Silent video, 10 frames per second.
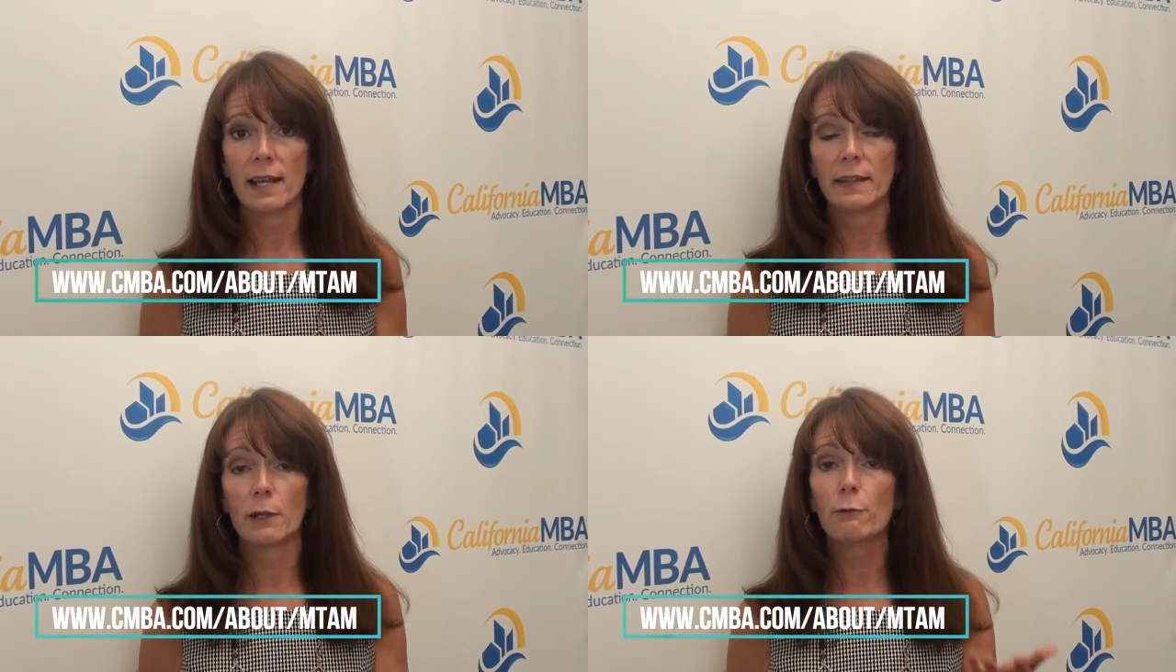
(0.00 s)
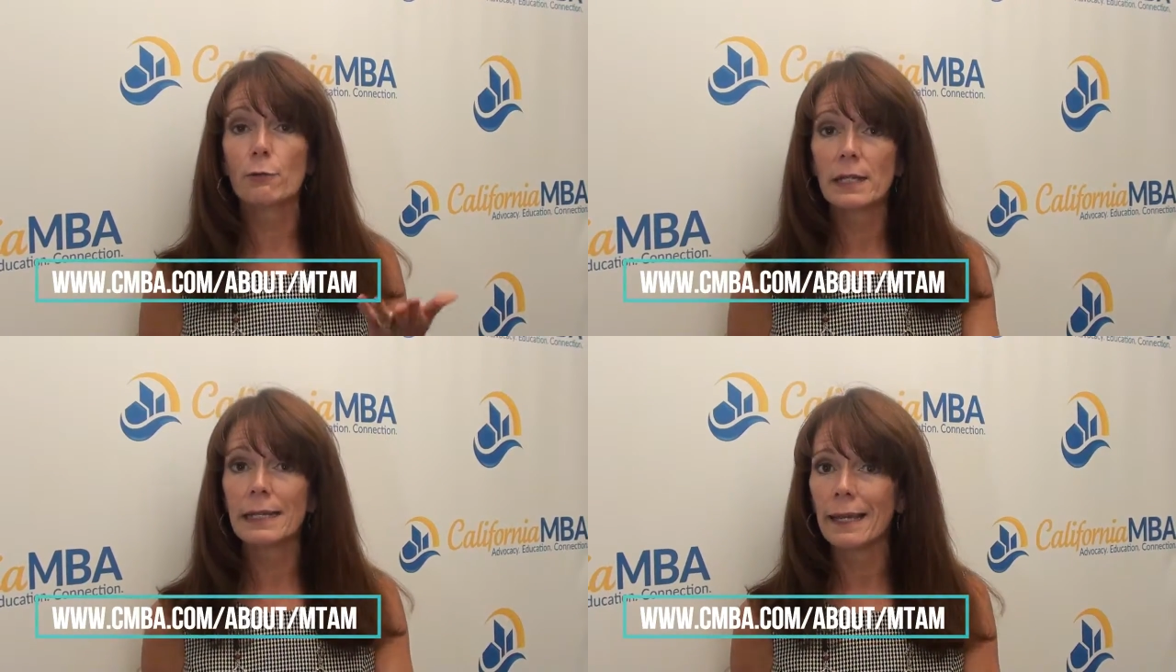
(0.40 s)
and they are
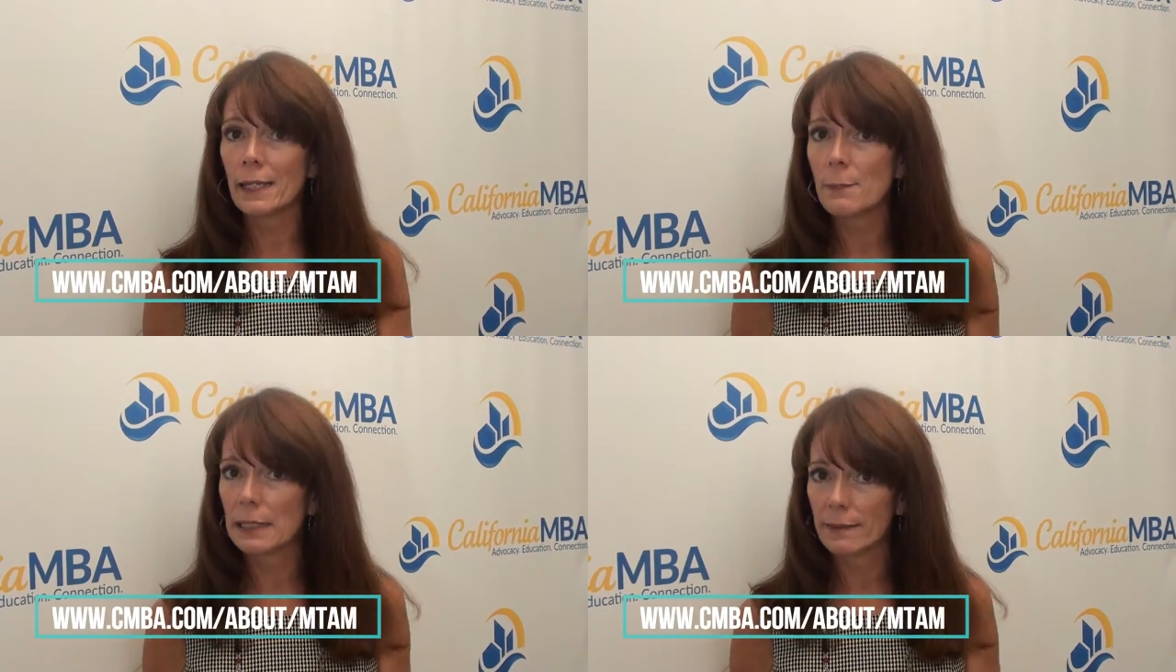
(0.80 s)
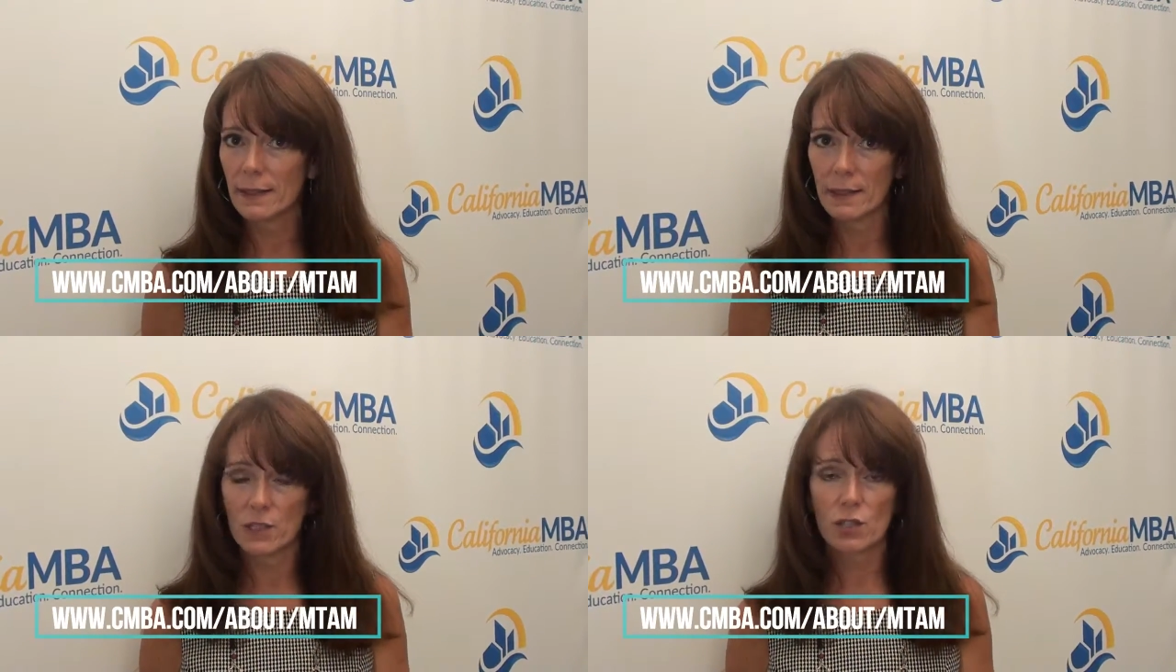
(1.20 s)
free to anybody in
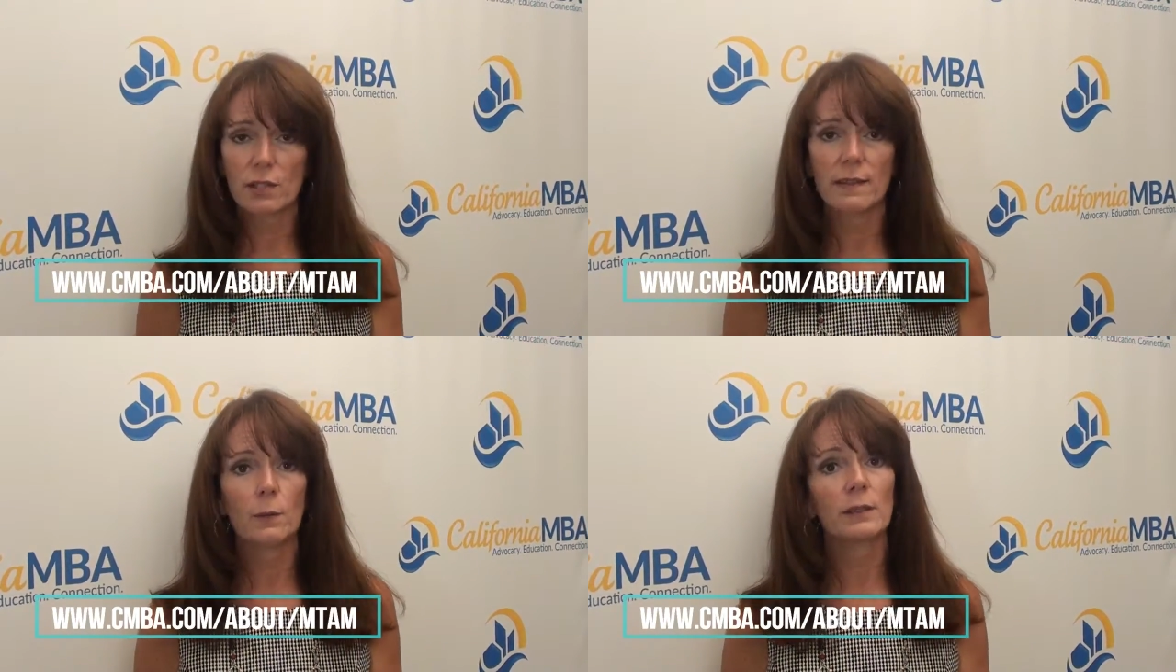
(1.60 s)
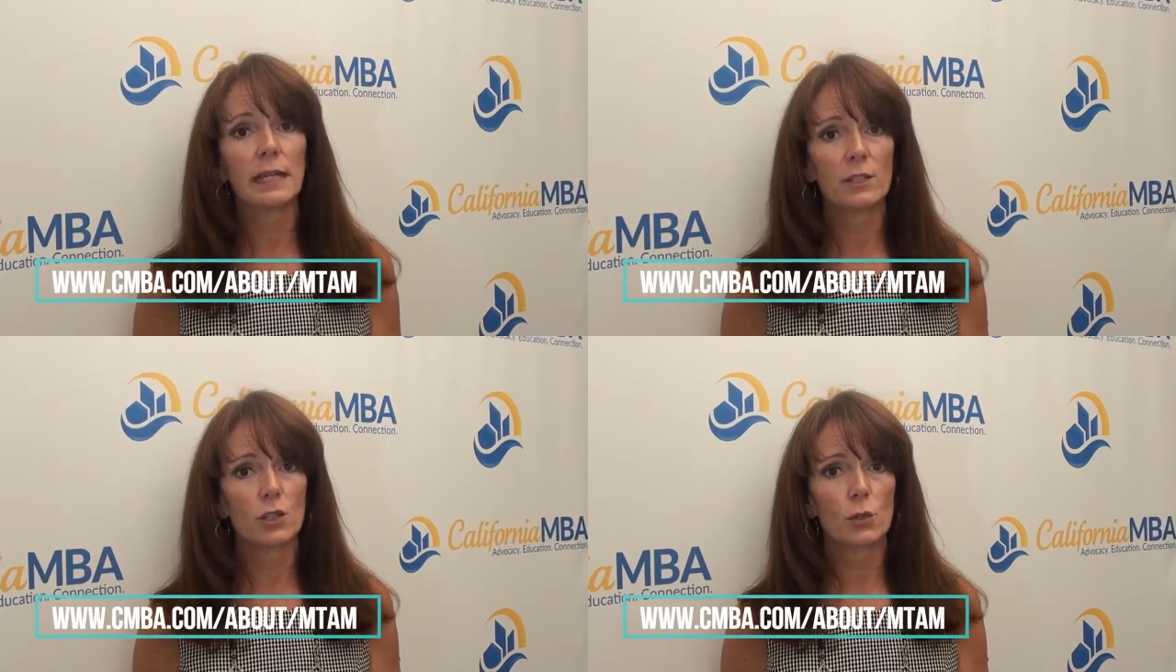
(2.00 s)
the industry that would
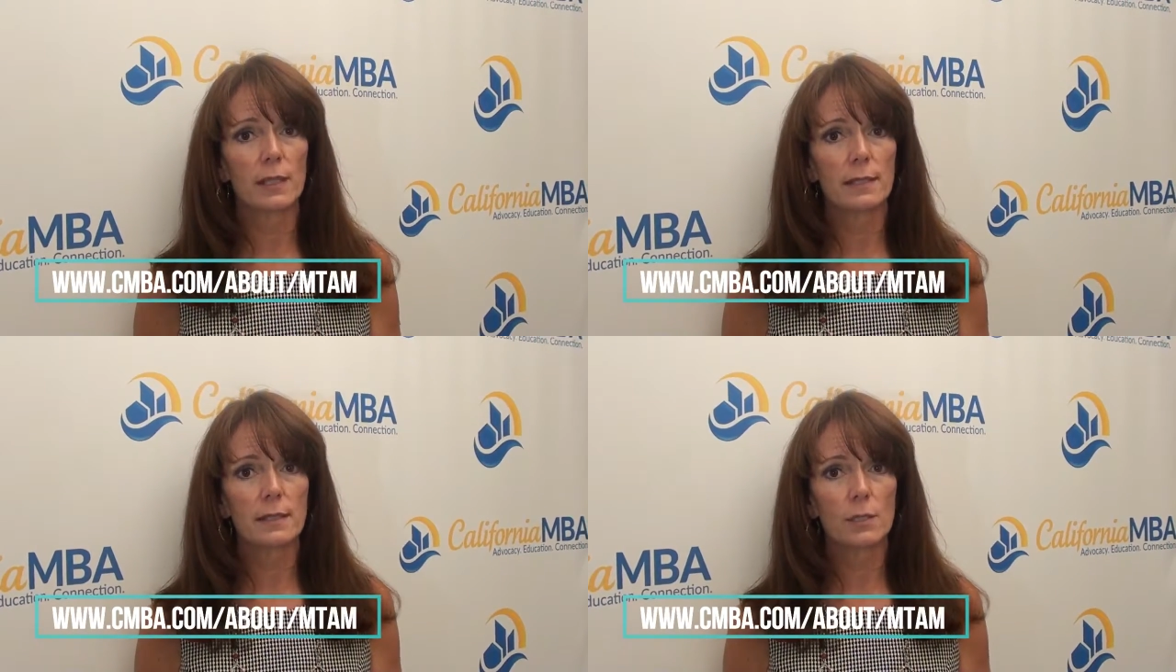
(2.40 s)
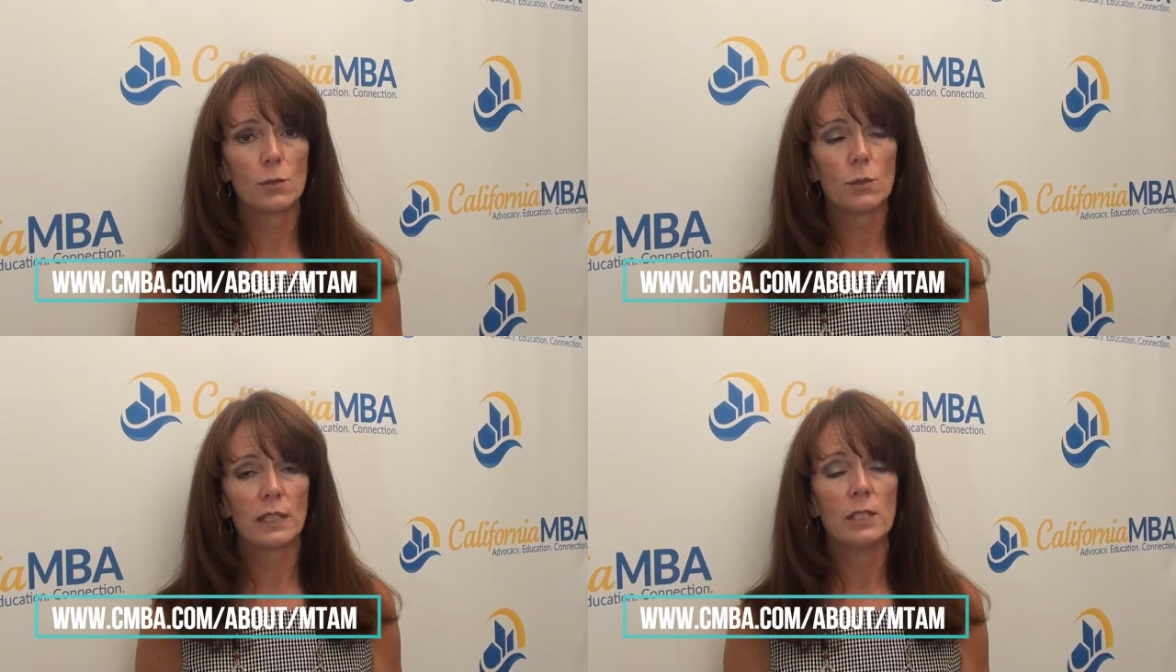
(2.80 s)
like to join us. So
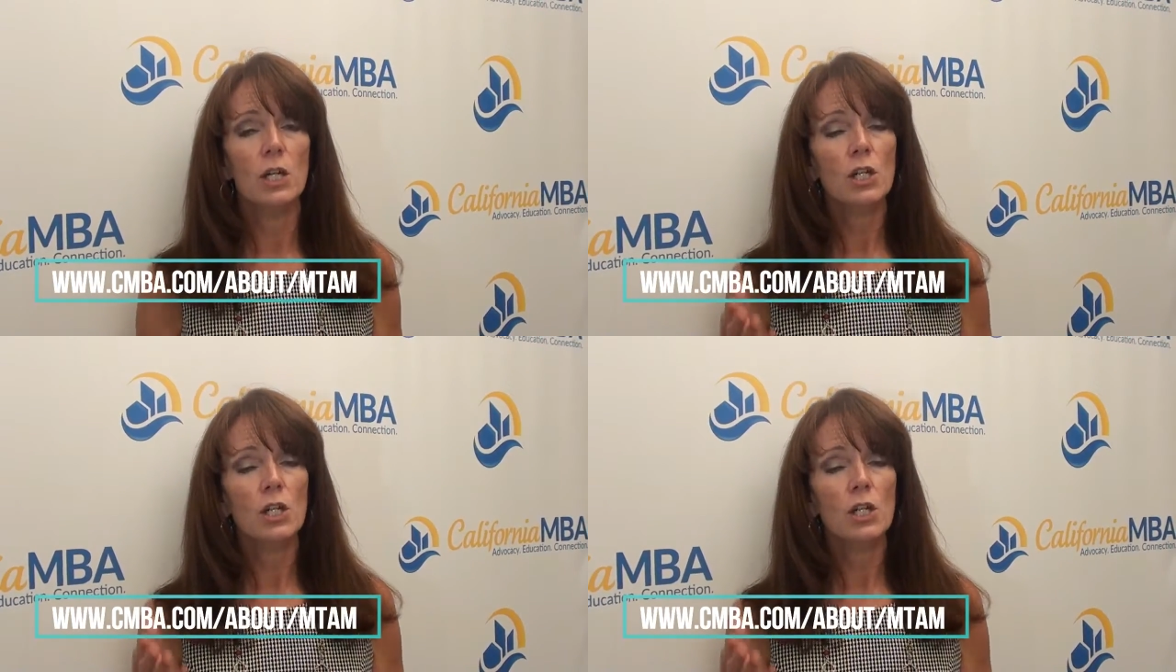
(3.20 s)
you can